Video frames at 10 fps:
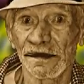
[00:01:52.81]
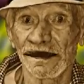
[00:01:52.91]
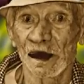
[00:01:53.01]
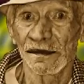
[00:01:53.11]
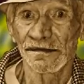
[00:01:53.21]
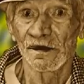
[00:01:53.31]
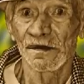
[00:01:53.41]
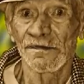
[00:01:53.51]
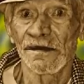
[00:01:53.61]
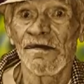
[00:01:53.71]

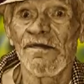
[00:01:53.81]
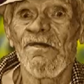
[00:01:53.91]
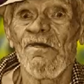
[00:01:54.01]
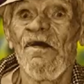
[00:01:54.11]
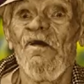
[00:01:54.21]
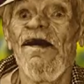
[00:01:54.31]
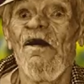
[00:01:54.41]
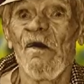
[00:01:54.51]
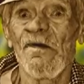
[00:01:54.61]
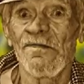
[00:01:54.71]
Defense,
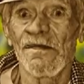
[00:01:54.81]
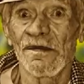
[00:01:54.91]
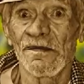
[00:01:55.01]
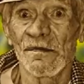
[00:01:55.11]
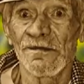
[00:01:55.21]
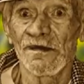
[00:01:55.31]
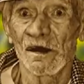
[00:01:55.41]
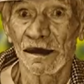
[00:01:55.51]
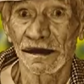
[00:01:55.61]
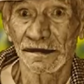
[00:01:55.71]
Education,
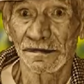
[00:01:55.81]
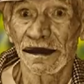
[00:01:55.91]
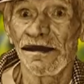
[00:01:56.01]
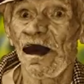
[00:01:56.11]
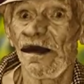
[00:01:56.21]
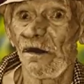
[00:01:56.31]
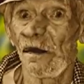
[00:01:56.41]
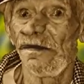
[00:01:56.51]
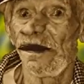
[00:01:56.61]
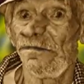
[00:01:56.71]
Energy, Health
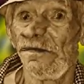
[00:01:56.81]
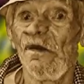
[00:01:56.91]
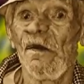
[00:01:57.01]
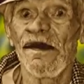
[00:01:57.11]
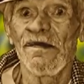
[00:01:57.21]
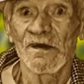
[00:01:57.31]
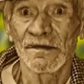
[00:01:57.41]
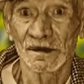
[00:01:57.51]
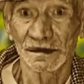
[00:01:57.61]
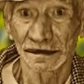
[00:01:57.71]
and Human Services,